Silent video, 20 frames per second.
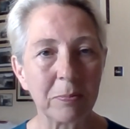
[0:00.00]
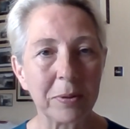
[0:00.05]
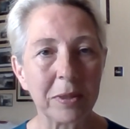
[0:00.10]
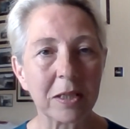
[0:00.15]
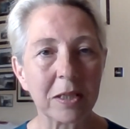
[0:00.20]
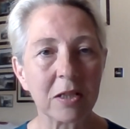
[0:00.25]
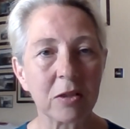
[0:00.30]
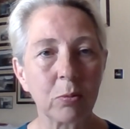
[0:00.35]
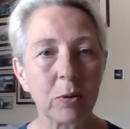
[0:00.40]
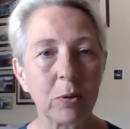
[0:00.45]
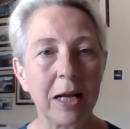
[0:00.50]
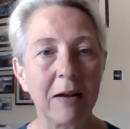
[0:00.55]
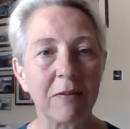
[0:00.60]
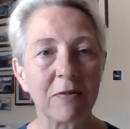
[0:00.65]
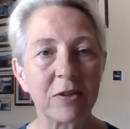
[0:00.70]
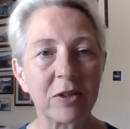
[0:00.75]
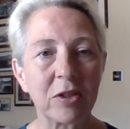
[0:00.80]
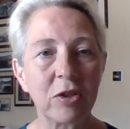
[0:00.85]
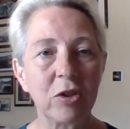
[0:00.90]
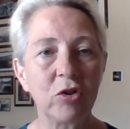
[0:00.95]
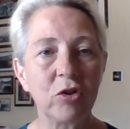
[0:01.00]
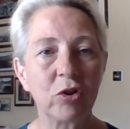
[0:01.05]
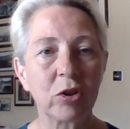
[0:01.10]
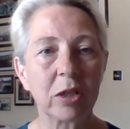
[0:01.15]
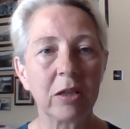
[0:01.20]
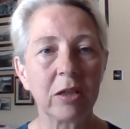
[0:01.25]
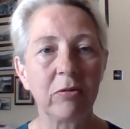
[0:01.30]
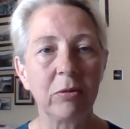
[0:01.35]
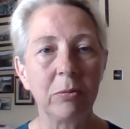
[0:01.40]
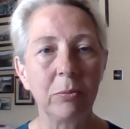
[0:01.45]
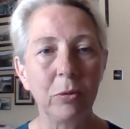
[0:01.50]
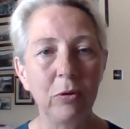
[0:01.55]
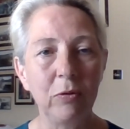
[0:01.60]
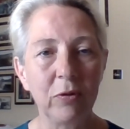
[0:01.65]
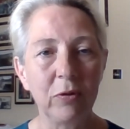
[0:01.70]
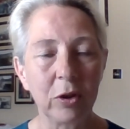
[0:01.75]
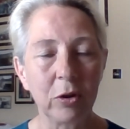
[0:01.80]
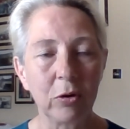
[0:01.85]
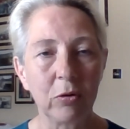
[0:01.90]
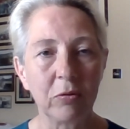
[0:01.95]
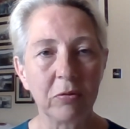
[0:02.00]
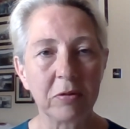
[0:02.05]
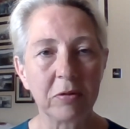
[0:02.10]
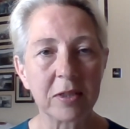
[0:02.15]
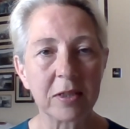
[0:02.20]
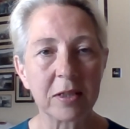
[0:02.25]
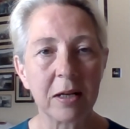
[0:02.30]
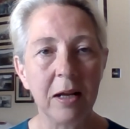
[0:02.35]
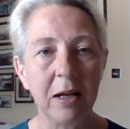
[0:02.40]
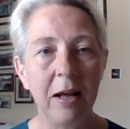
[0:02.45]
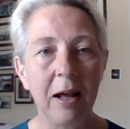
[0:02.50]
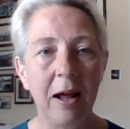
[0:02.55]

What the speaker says: because we have surgically removed the ovaries,